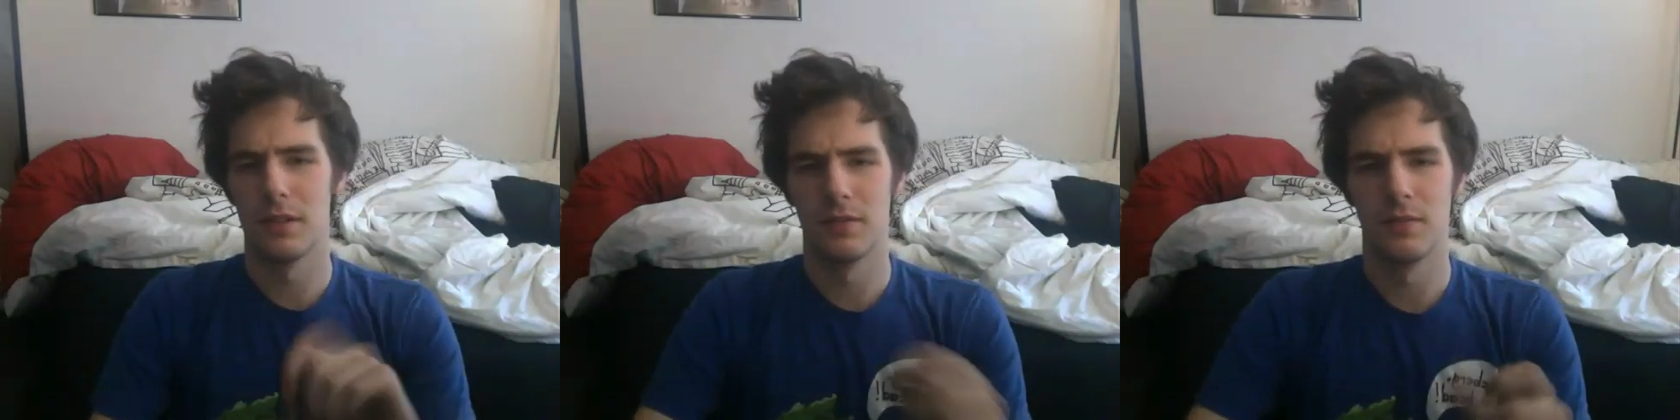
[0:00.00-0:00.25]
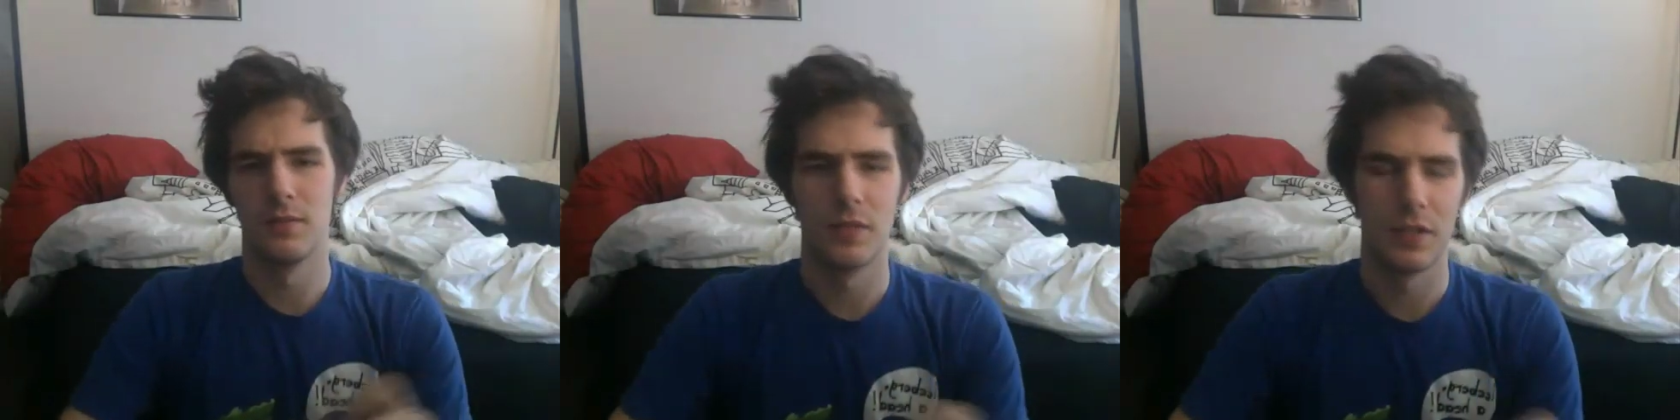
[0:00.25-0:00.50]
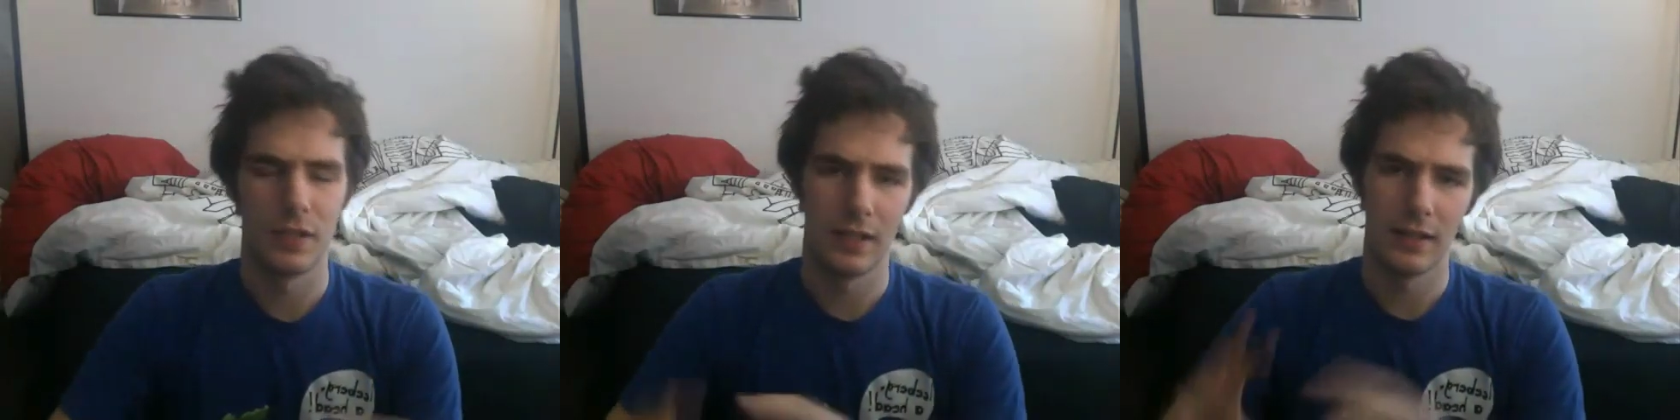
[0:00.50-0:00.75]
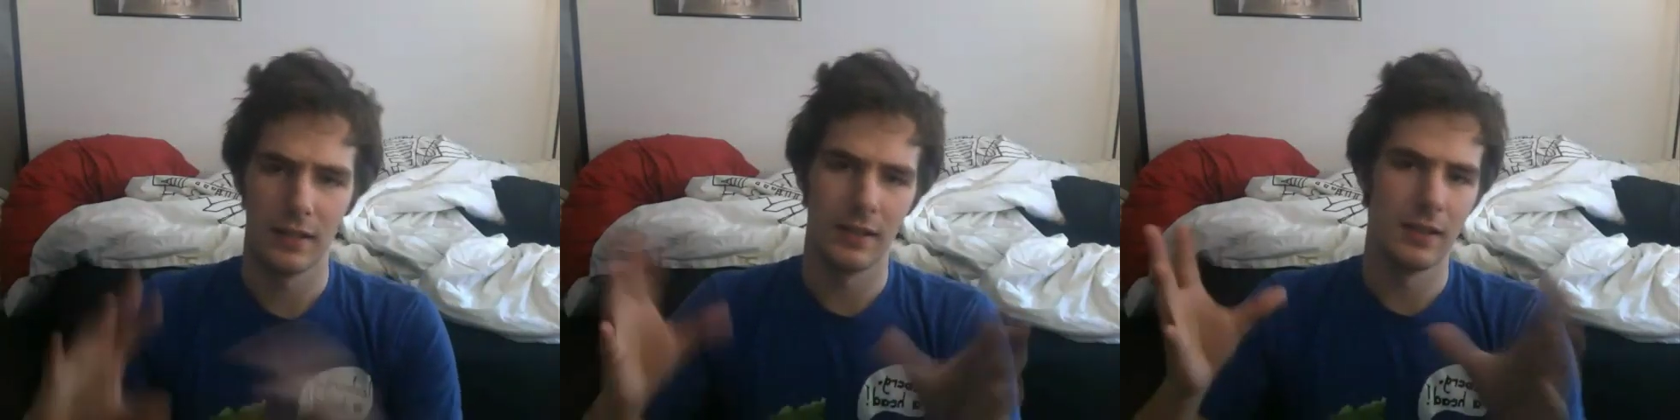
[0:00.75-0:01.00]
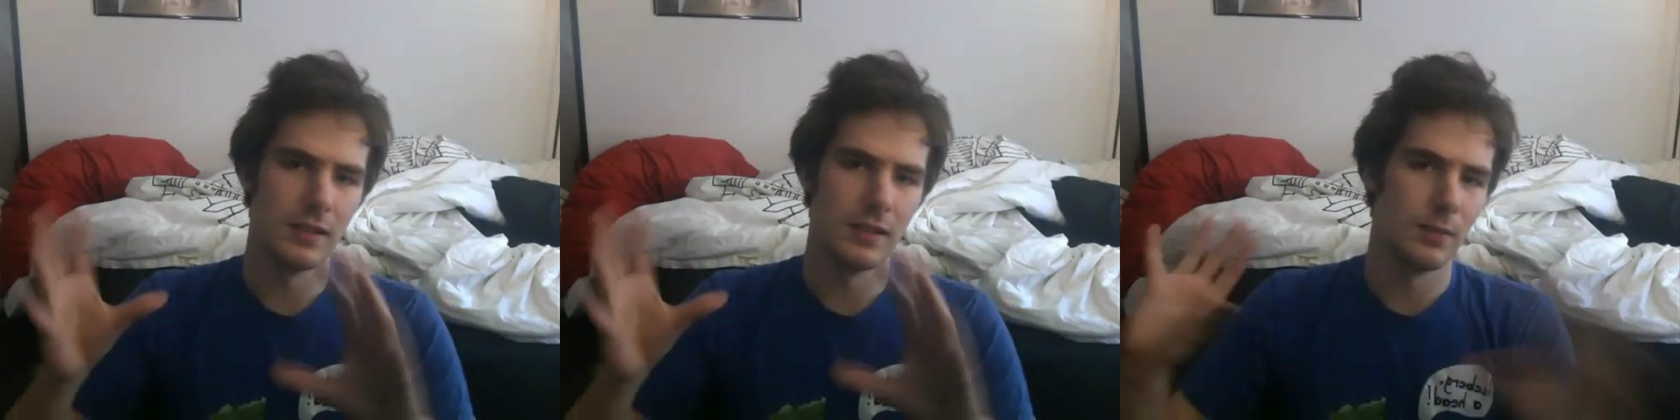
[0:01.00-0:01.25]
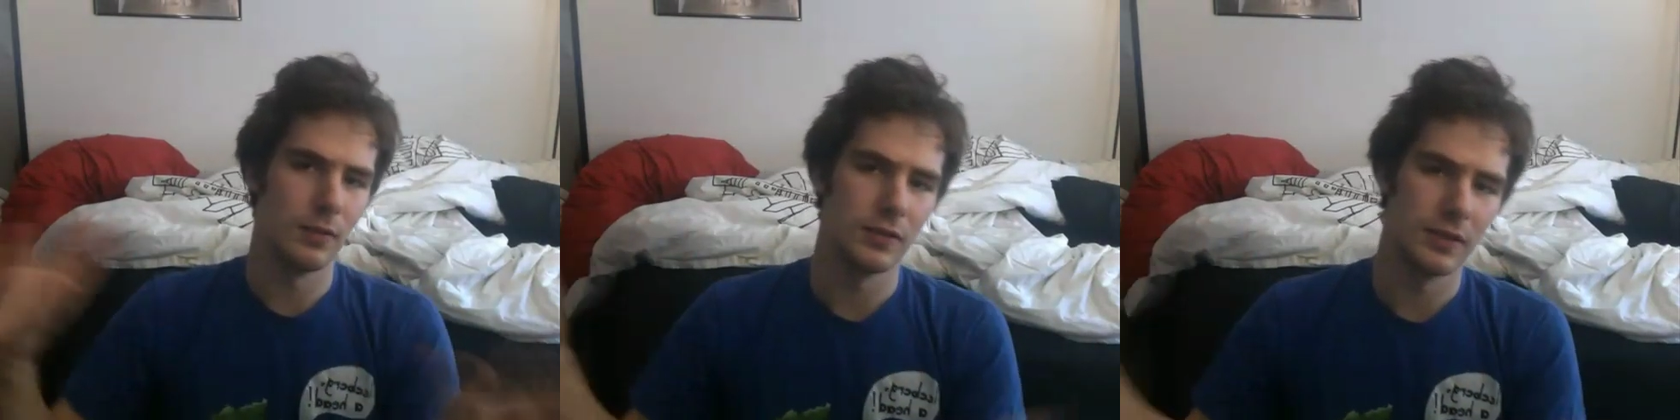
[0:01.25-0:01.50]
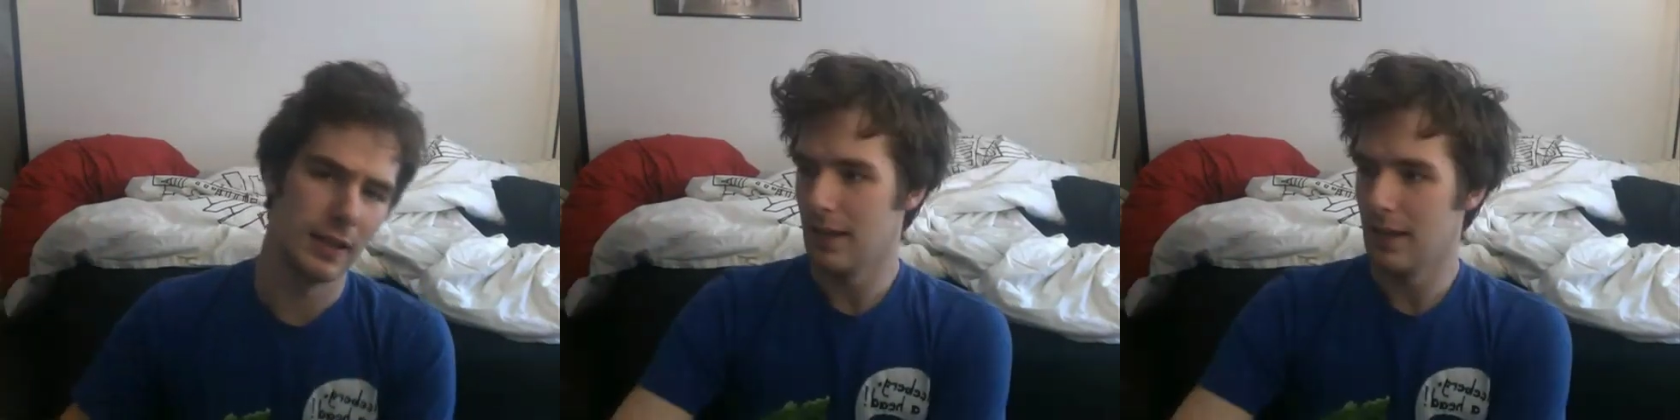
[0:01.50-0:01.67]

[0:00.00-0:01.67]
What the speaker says: of shit in this moleskin.